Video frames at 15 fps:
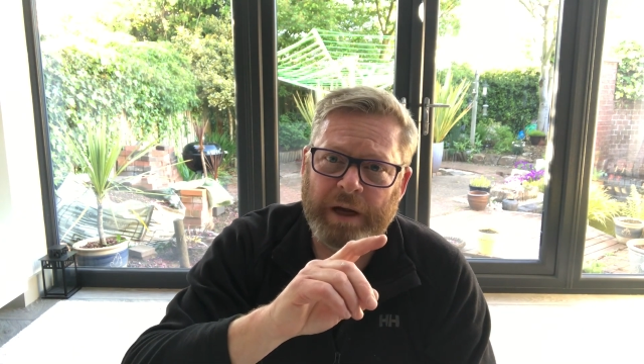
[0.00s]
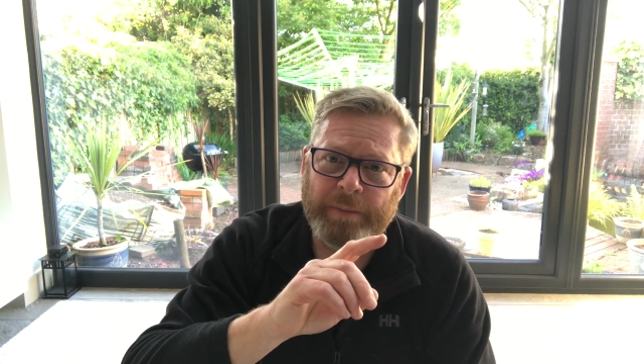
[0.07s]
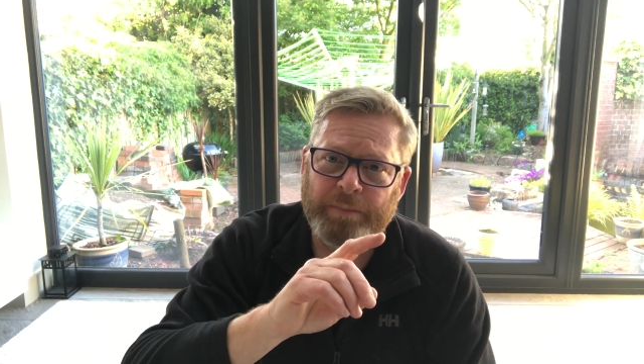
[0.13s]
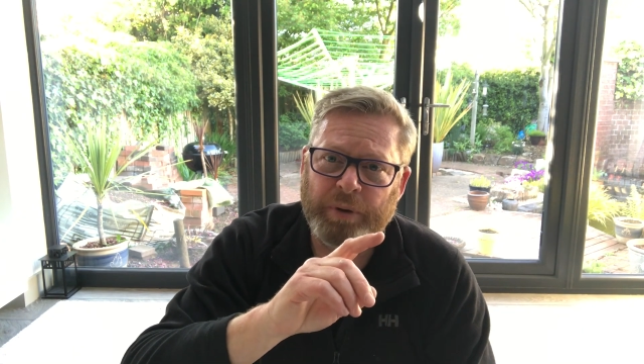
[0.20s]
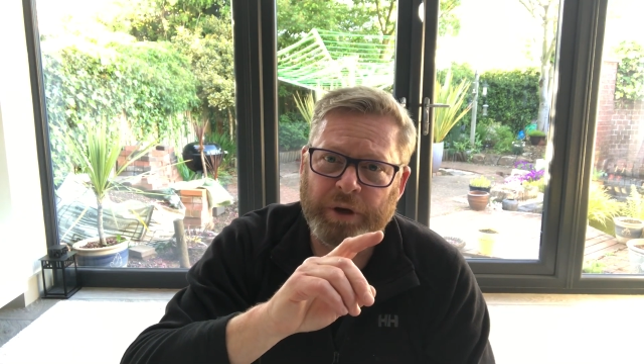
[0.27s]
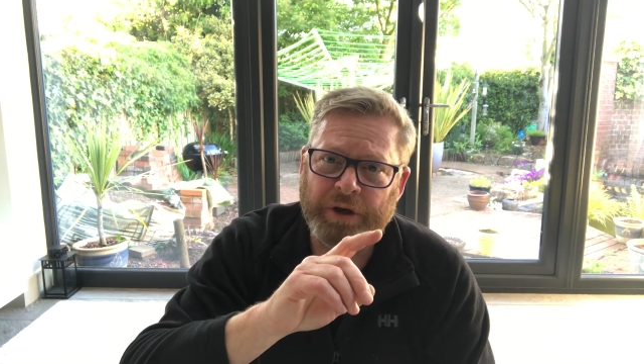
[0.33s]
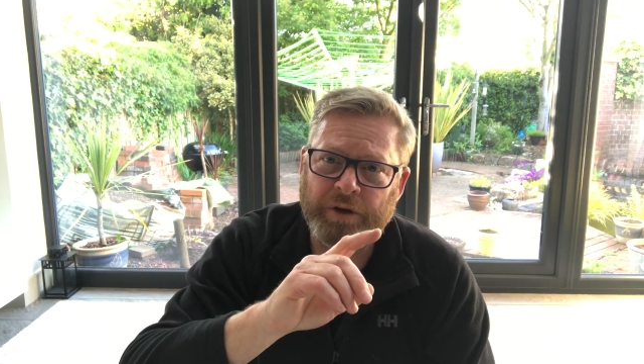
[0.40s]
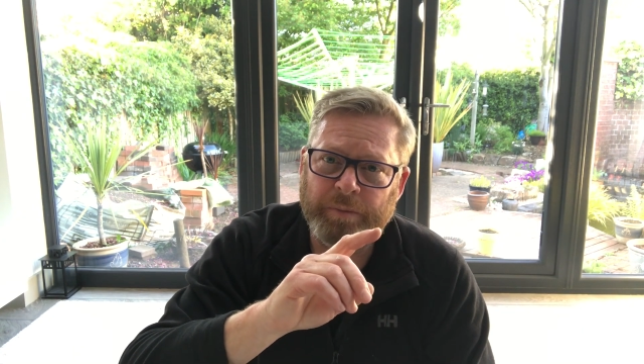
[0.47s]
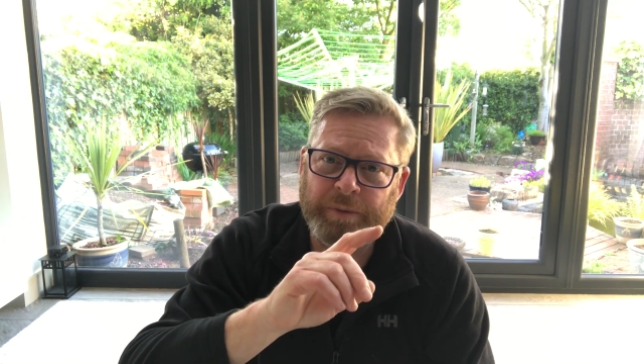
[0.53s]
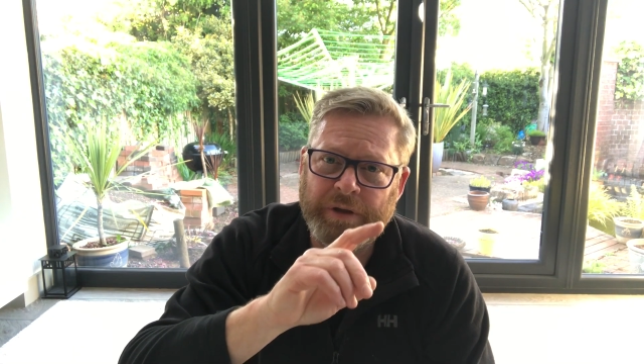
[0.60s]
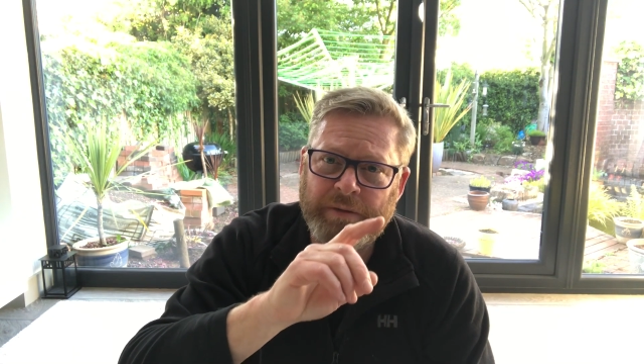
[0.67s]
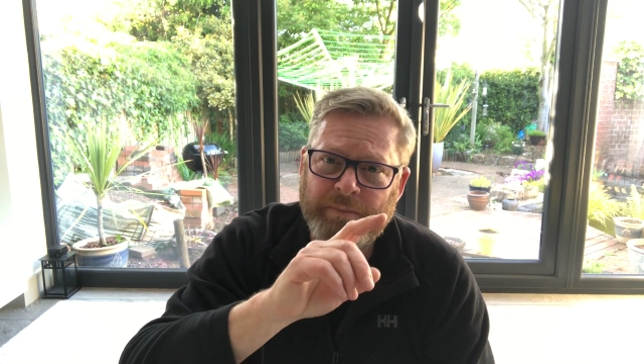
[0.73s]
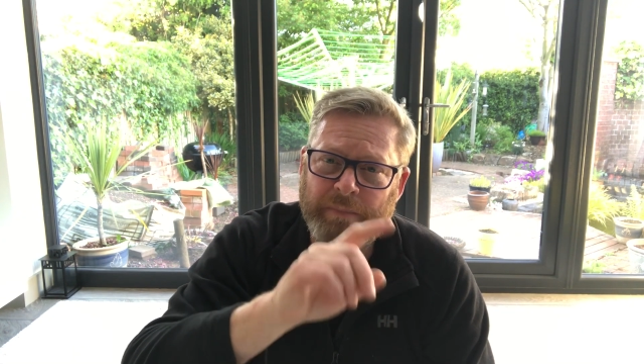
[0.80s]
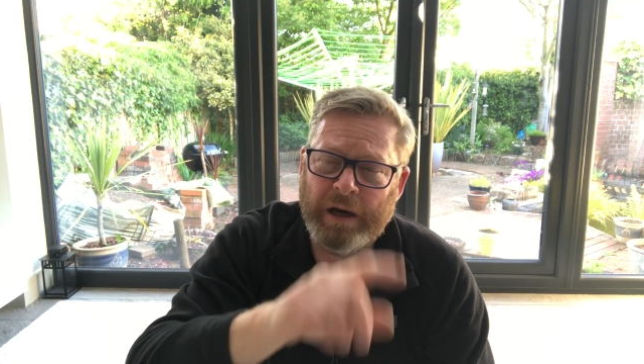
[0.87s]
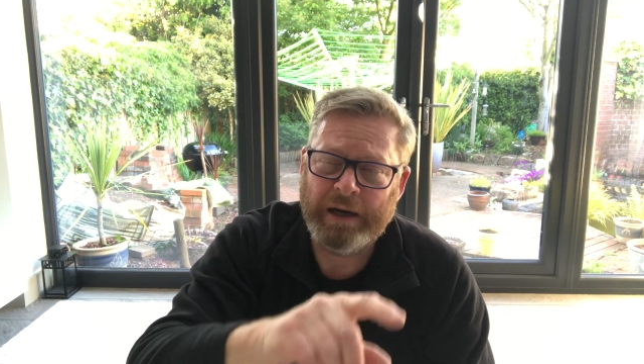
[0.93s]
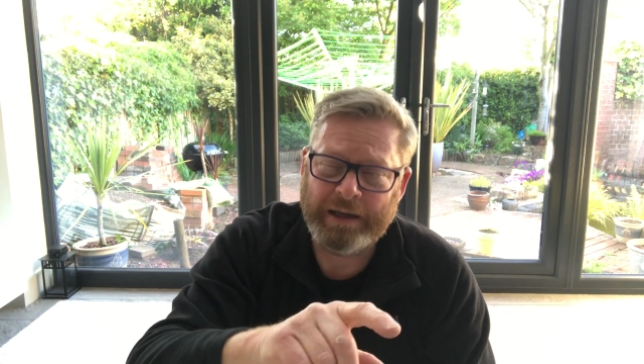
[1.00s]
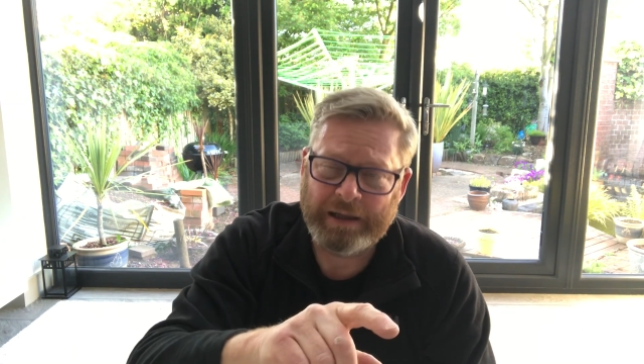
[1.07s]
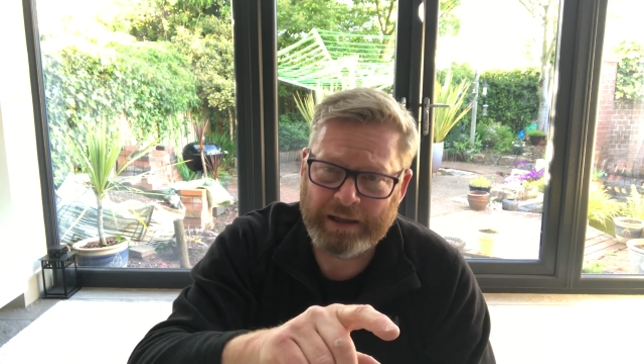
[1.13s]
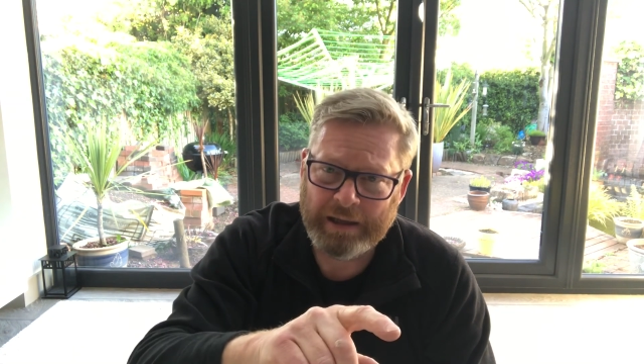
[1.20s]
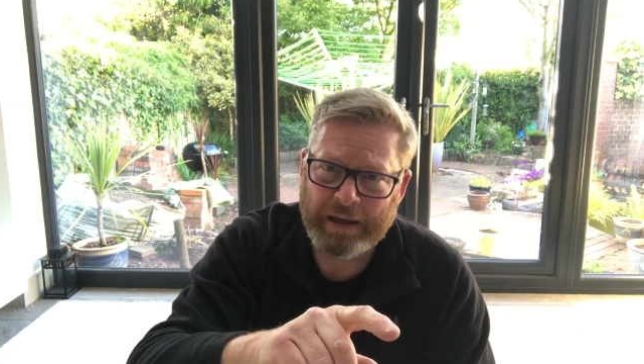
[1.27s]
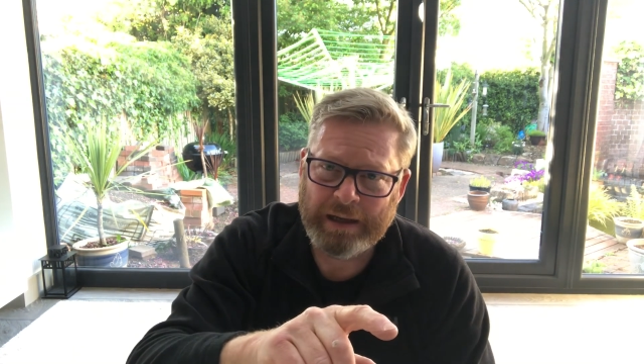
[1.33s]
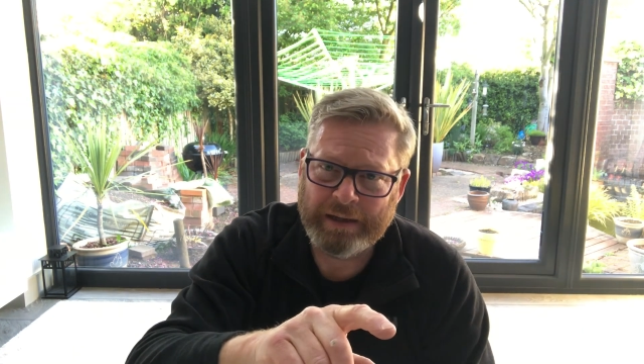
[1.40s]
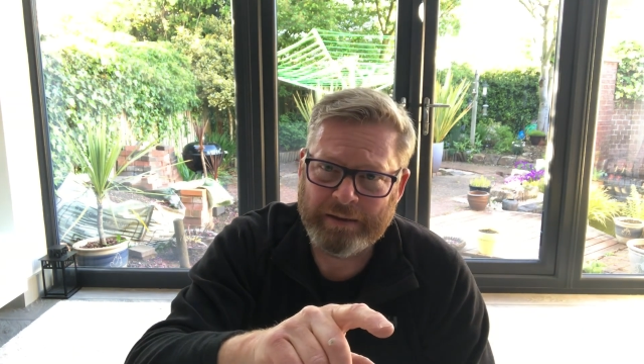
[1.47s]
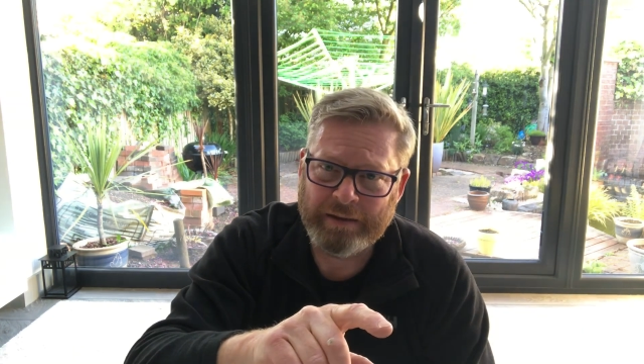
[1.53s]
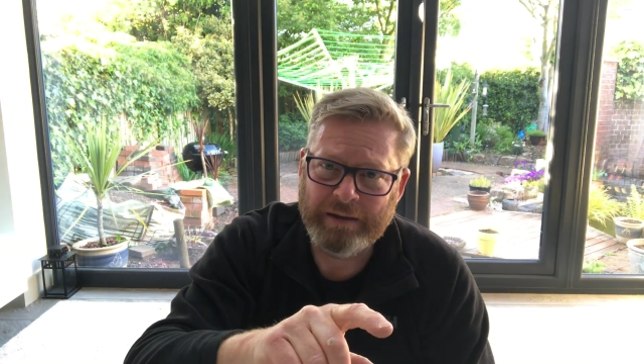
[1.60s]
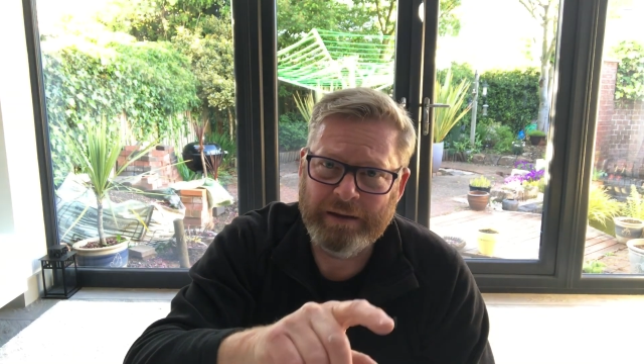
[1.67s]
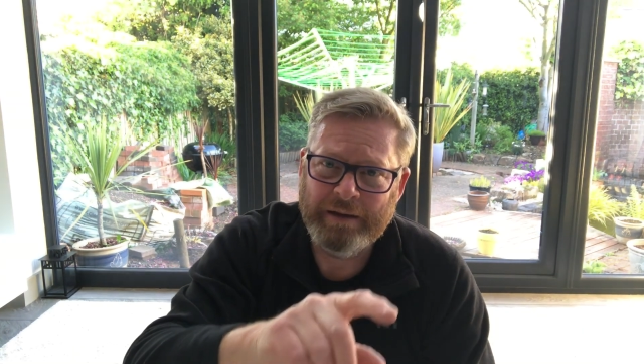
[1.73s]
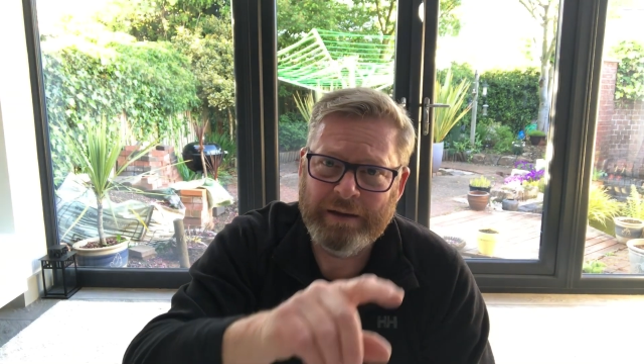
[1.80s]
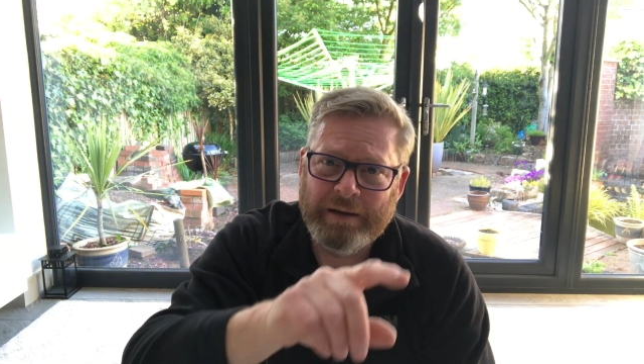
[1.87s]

put it up in my garden,